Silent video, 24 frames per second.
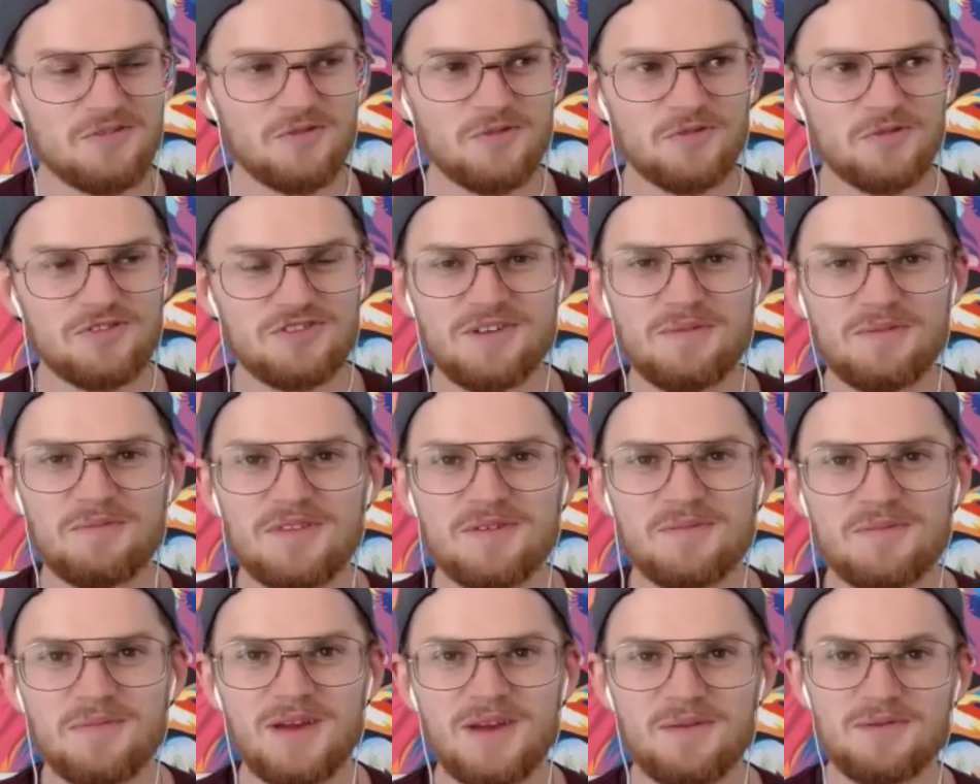
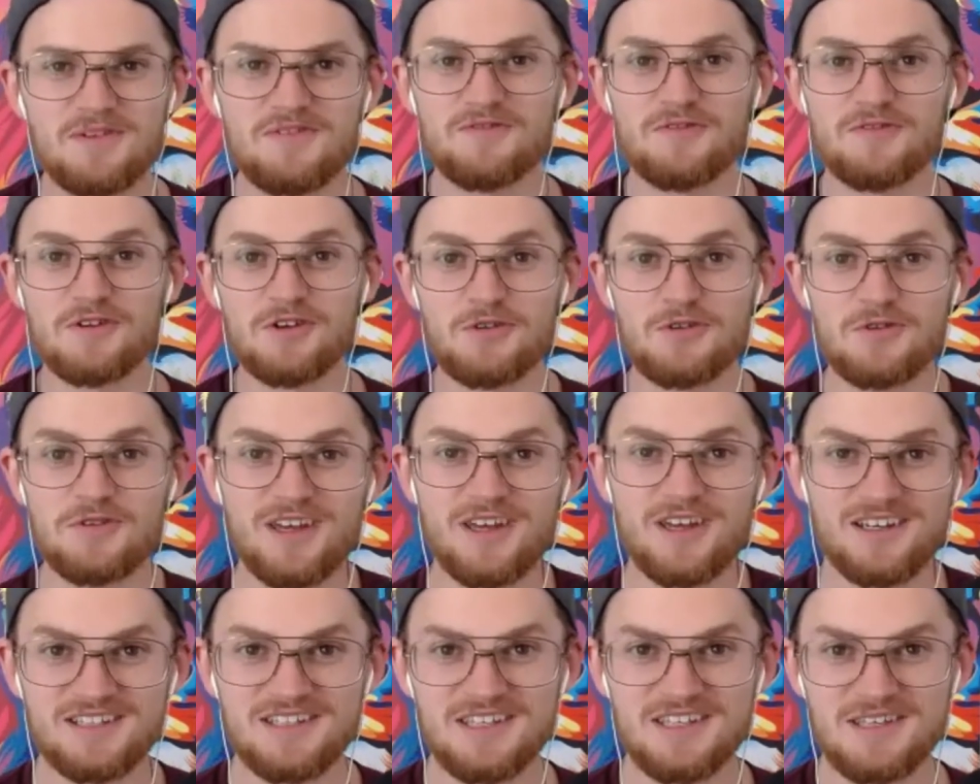something maybe for you
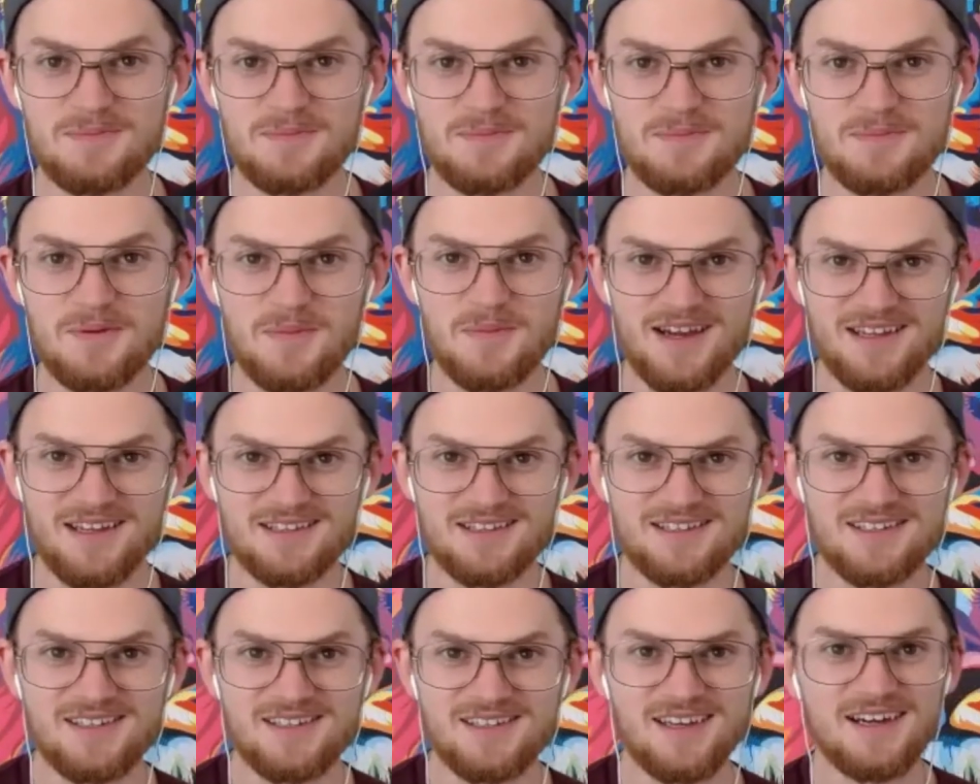then to keep in
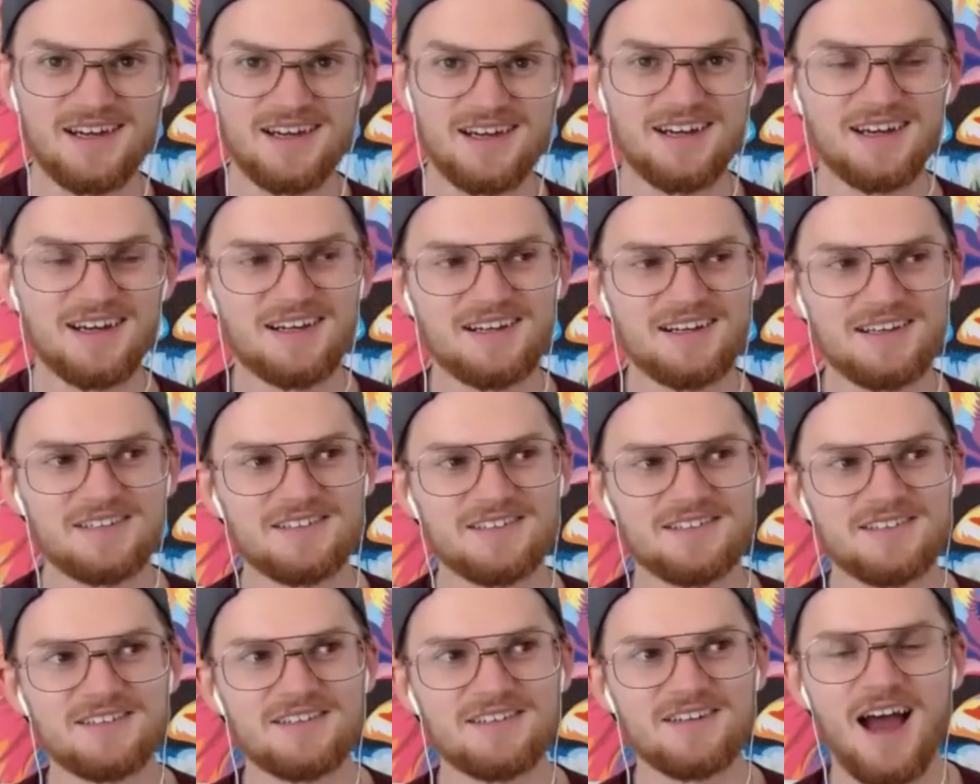mind.
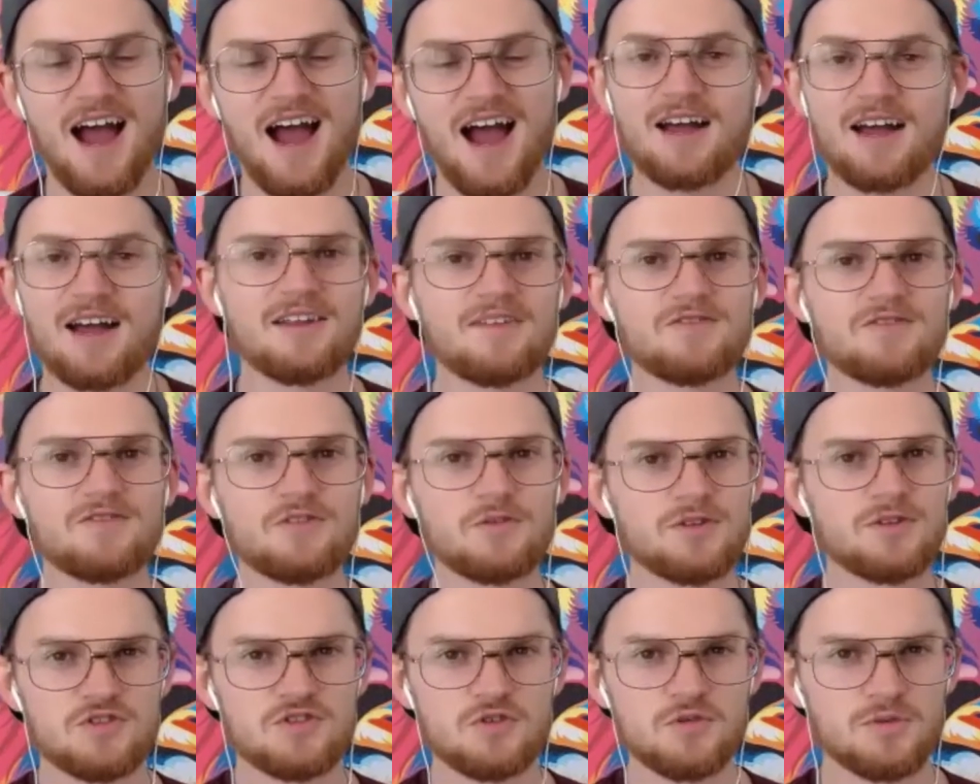I love
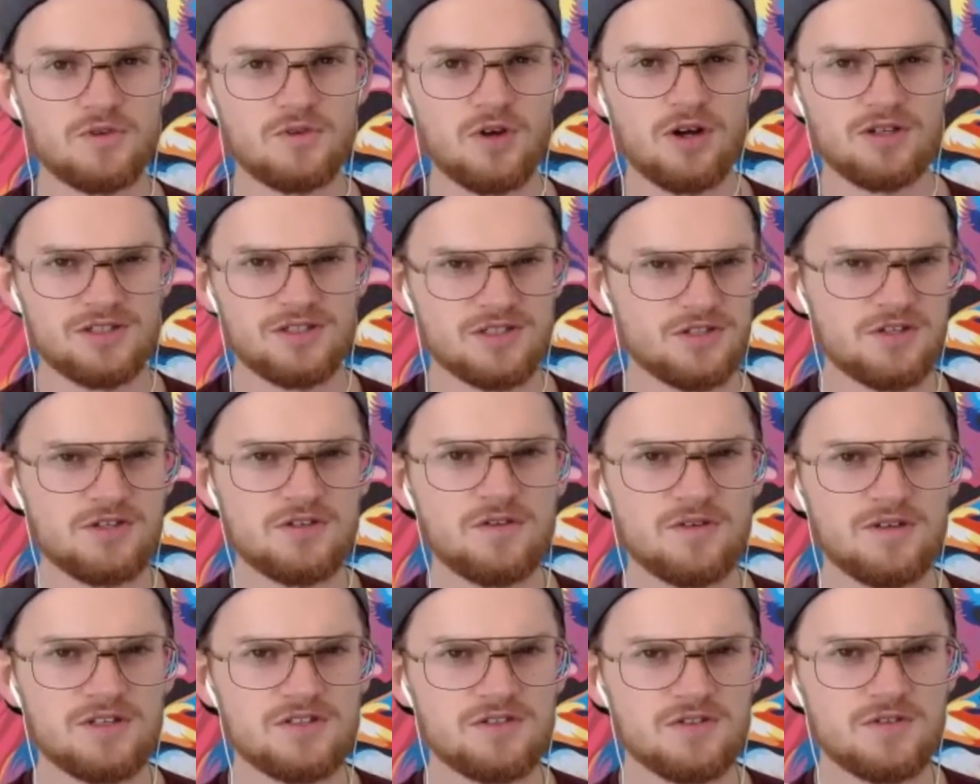doing Zoom calls. Are you
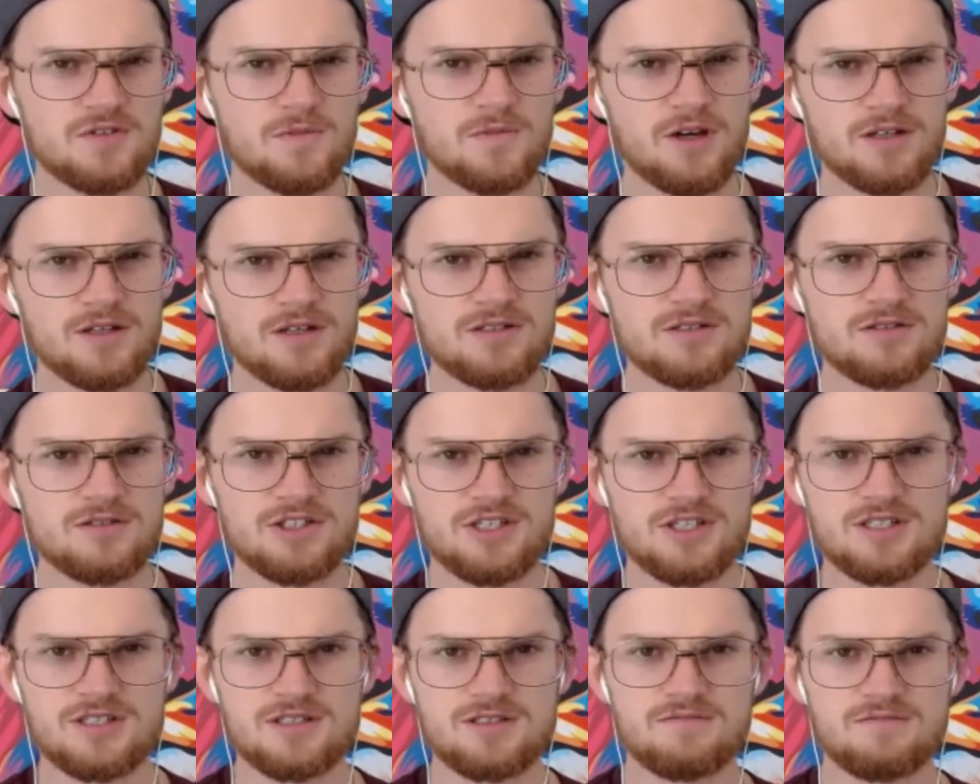doing Zoom calls or
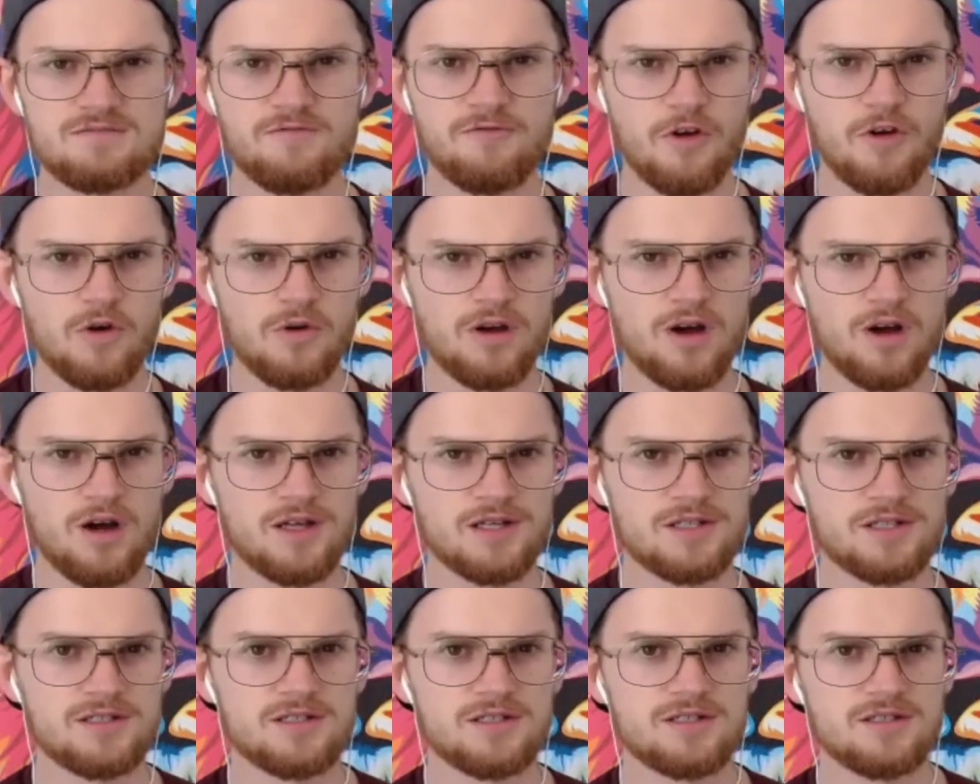just phone
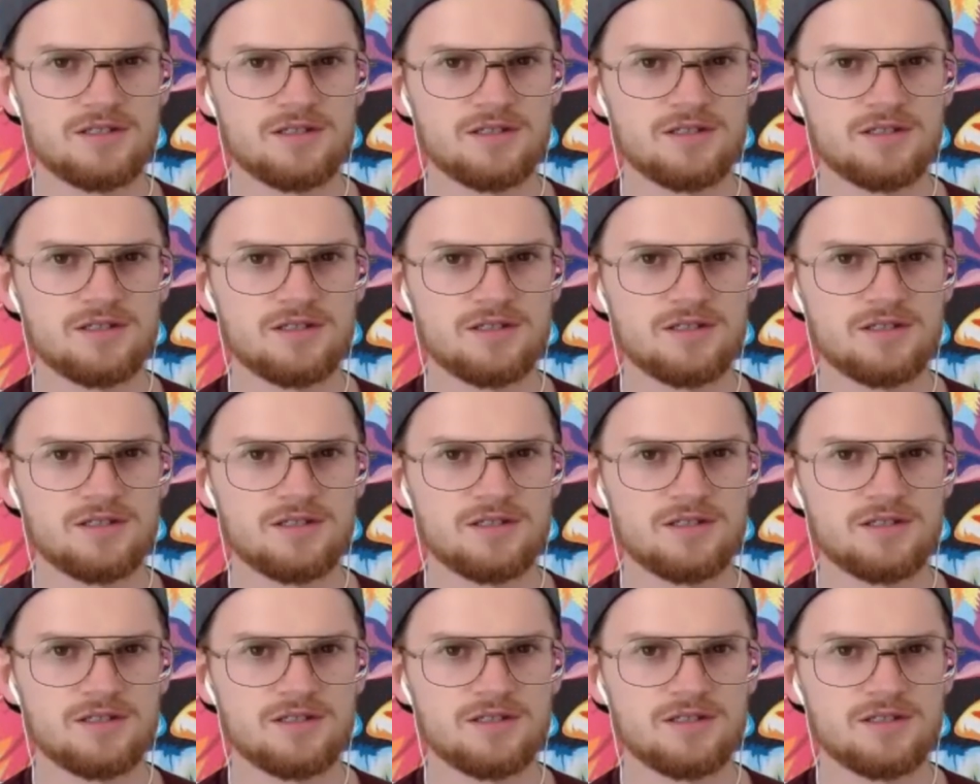calls?